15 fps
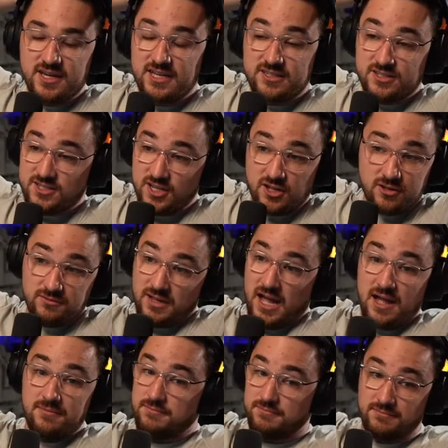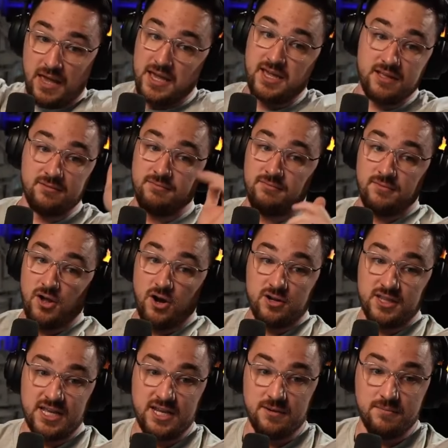It's still not making
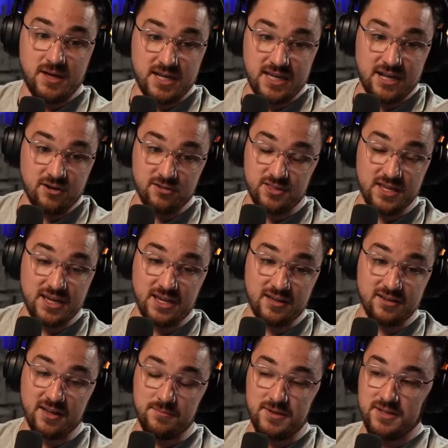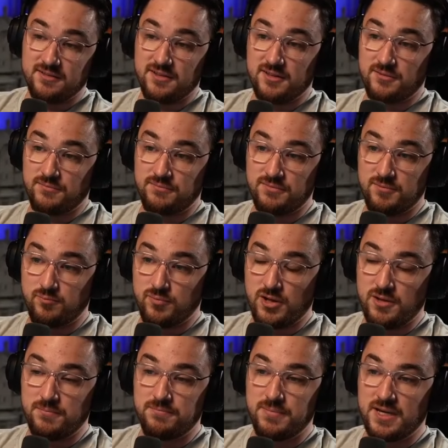hardly any money, I don't think. I mean, they're
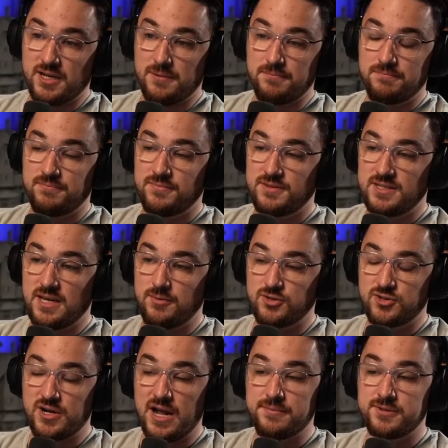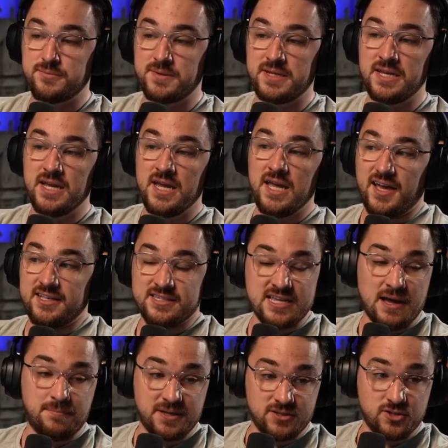probably picking up table scraps, but it's
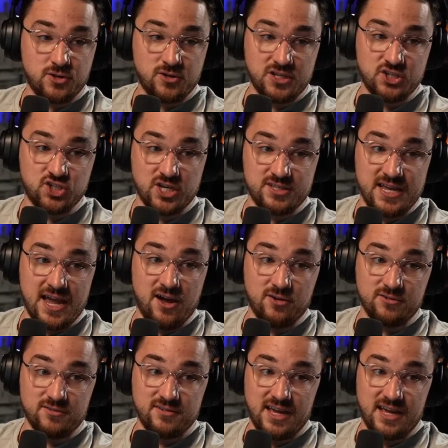not been totally shut down.